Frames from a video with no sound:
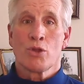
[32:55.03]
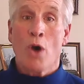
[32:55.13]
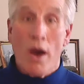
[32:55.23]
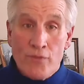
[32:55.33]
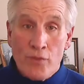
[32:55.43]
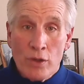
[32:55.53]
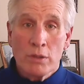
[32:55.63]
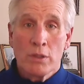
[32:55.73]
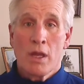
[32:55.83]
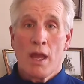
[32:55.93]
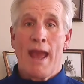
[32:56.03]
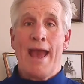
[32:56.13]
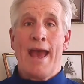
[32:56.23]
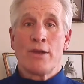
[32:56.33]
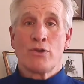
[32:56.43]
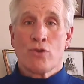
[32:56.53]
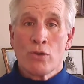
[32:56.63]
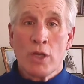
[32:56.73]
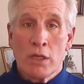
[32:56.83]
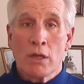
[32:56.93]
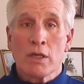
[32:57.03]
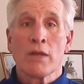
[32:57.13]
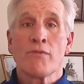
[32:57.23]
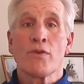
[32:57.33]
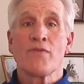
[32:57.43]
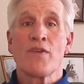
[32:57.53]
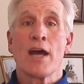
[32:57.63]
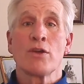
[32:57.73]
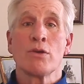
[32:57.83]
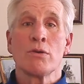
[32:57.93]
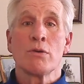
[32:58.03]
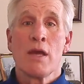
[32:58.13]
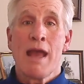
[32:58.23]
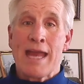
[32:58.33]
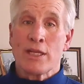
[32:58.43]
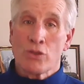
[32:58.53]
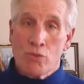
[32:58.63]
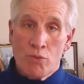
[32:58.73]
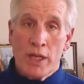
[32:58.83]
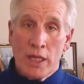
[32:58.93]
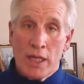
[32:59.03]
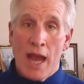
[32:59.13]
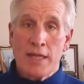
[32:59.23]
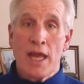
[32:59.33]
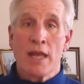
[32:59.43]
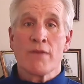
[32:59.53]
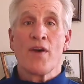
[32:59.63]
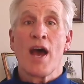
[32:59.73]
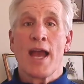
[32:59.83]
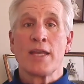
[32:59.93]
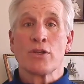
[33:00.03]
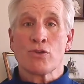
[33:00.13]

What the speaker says: thoughtful and truly looking for value and has really identified a